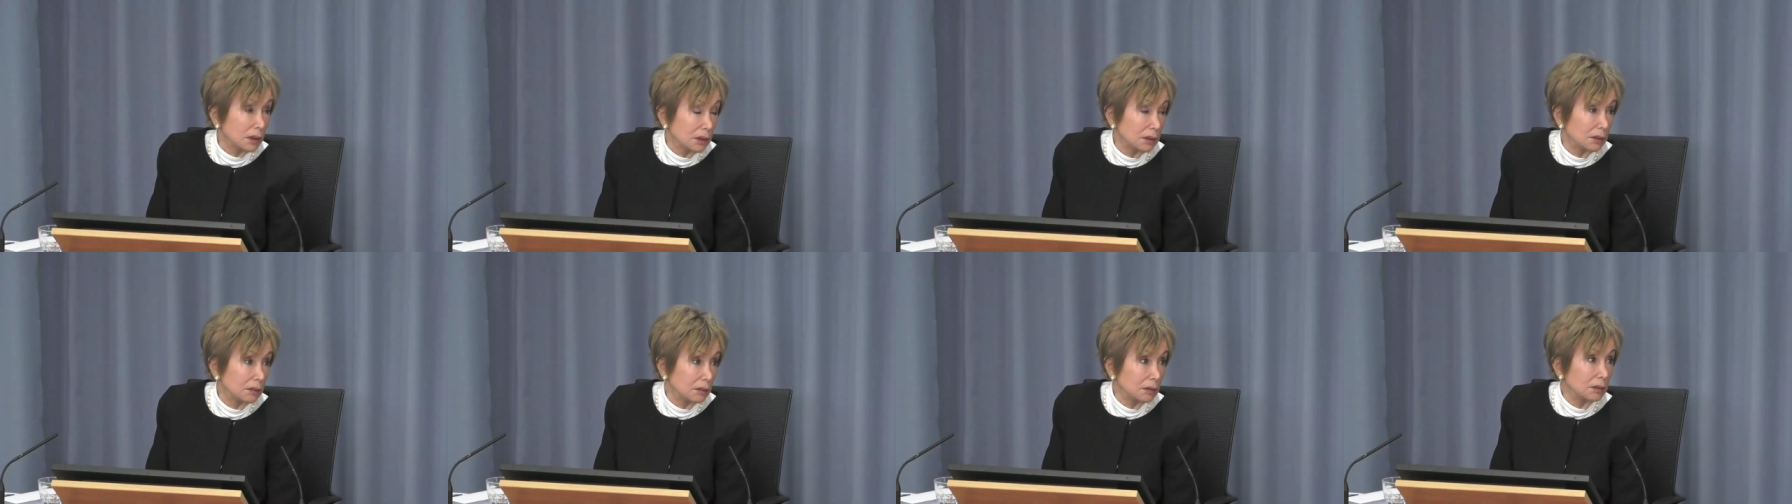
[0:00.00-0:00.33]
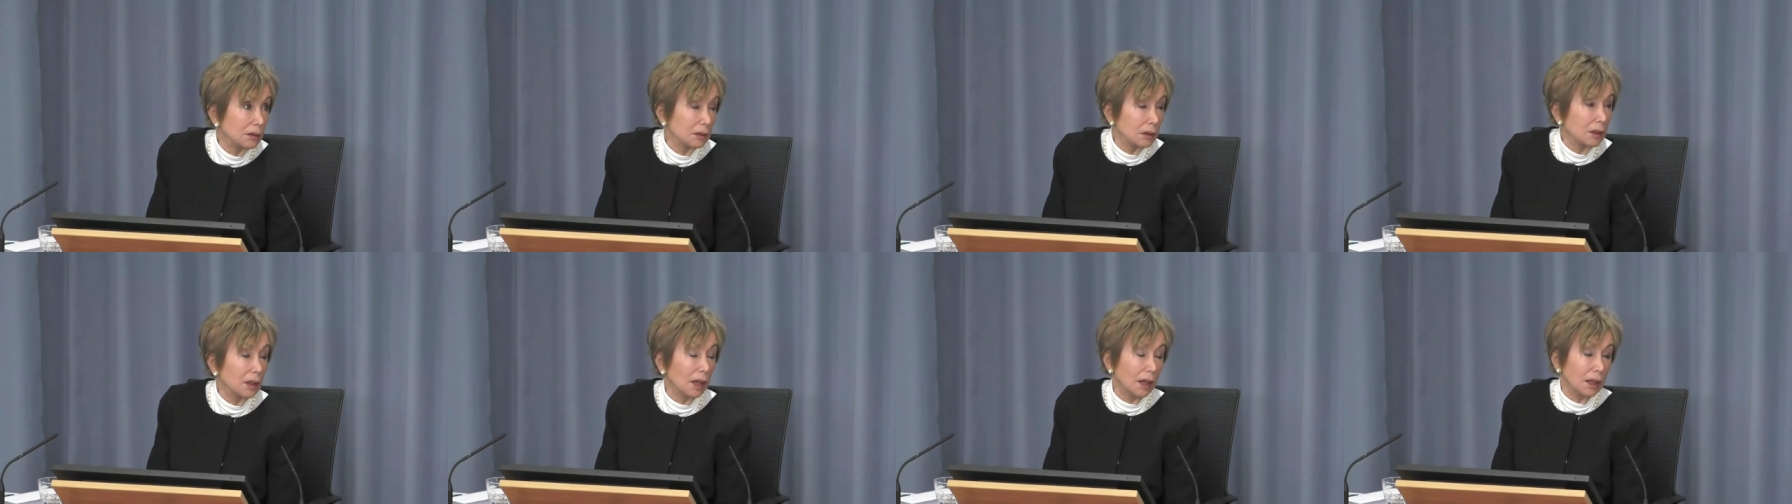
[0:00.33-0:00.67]
the,
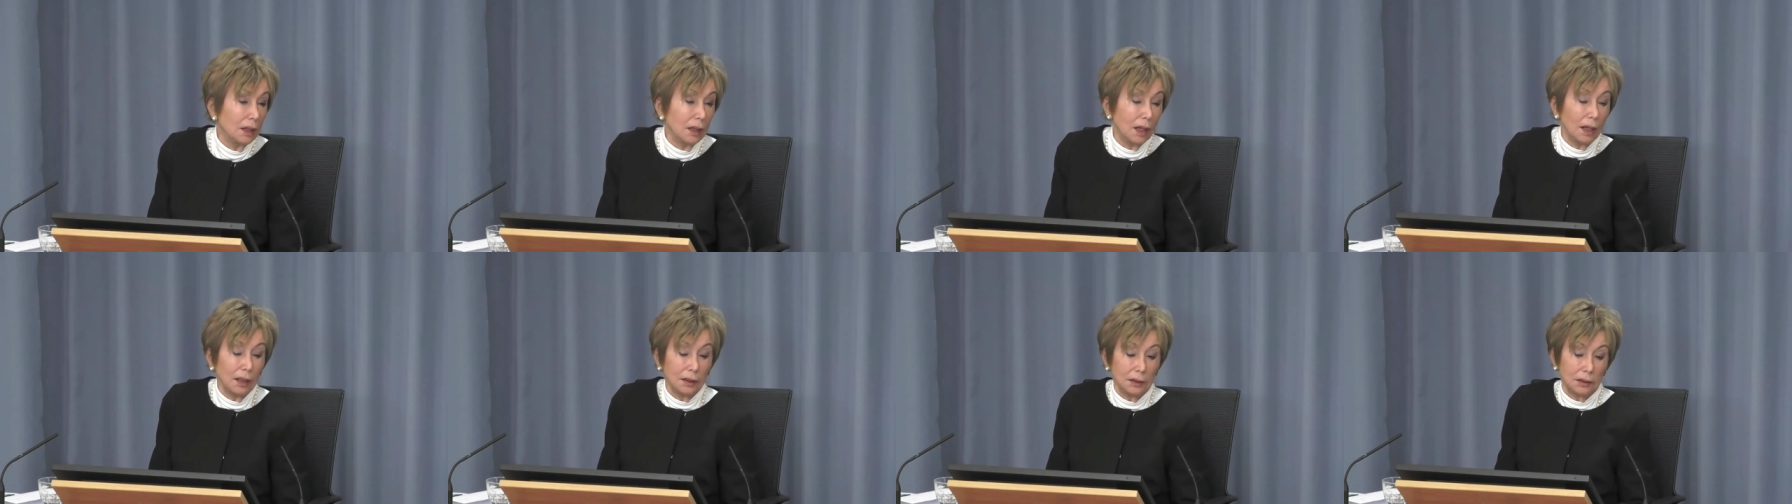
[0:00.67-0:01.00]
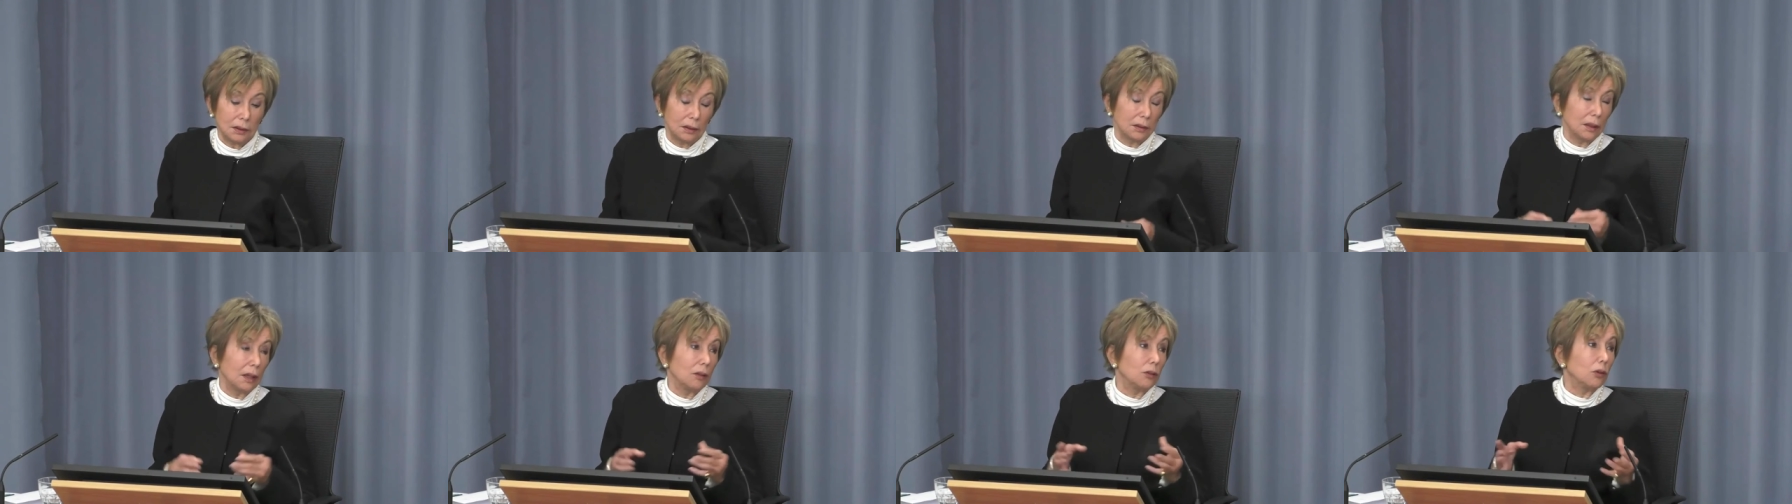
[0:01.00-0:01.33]
uh, and
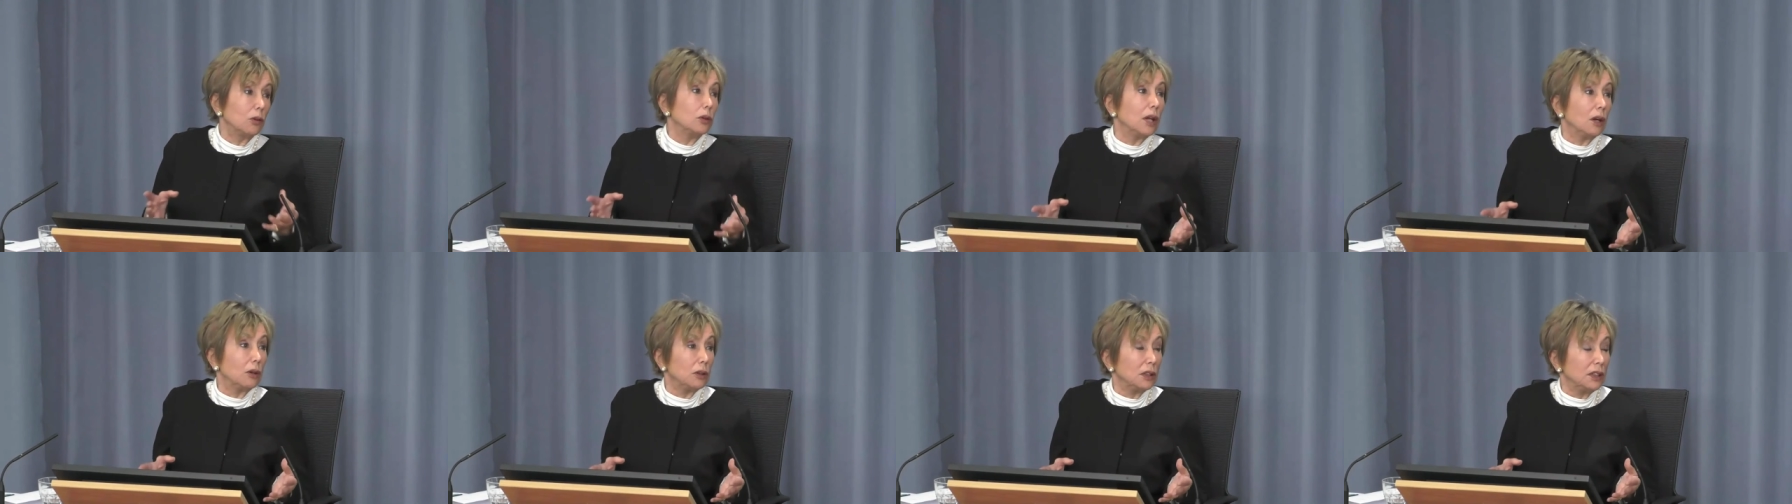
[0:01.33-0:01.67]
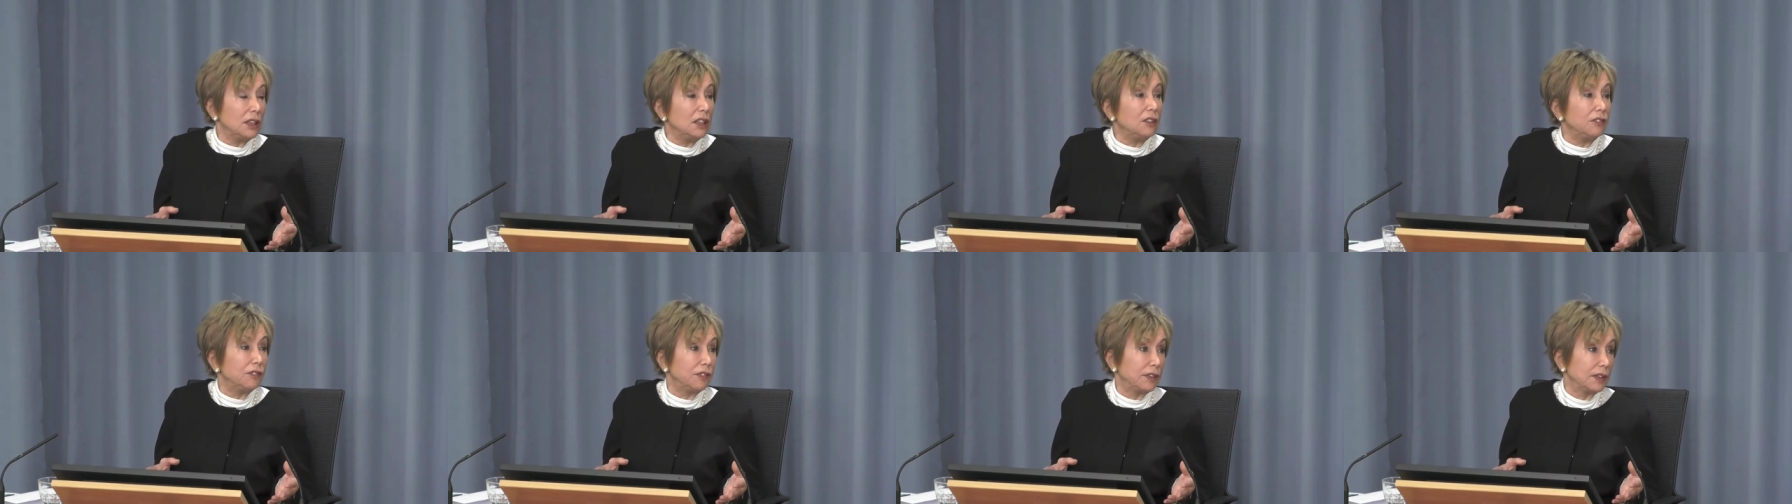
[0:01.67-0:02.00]
all our
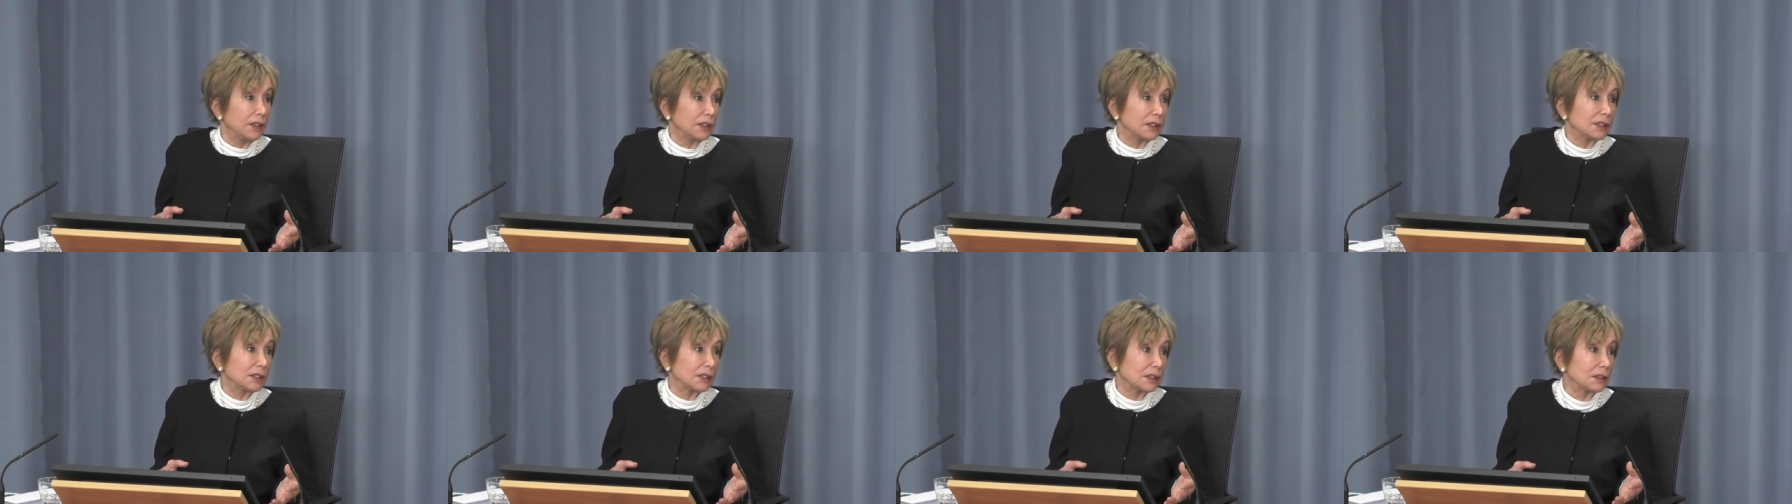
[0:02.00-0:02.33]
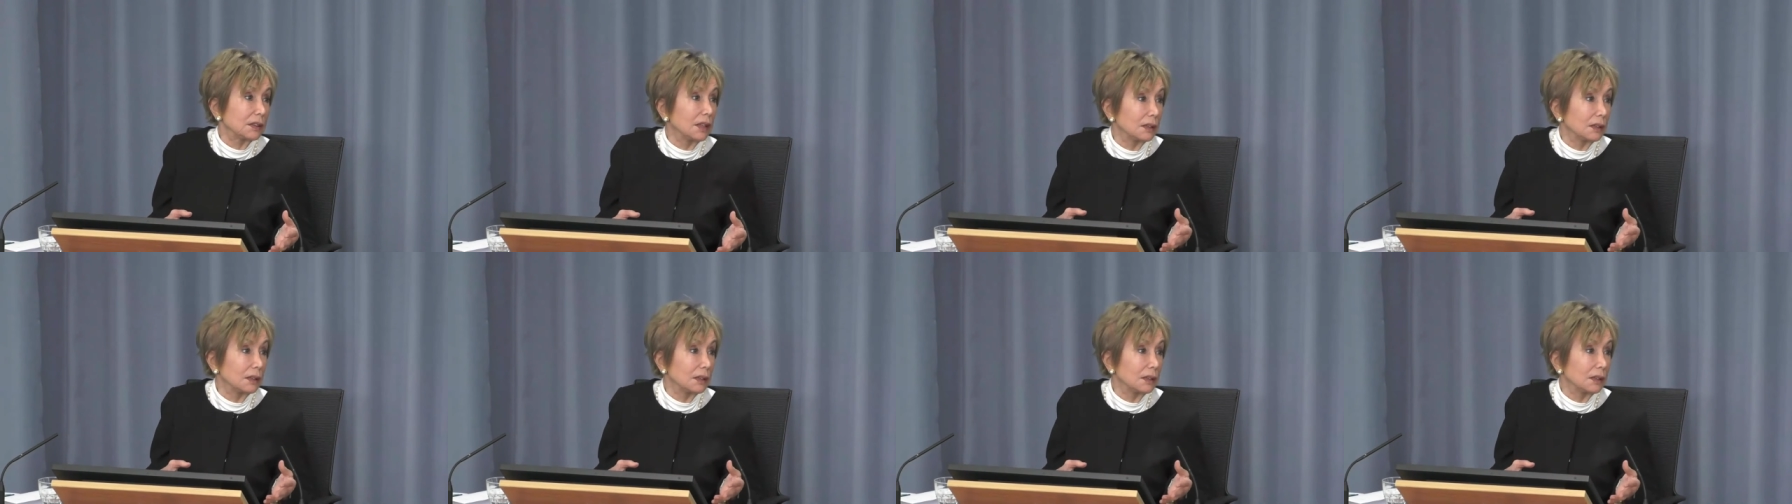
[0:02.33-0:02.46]
leaflets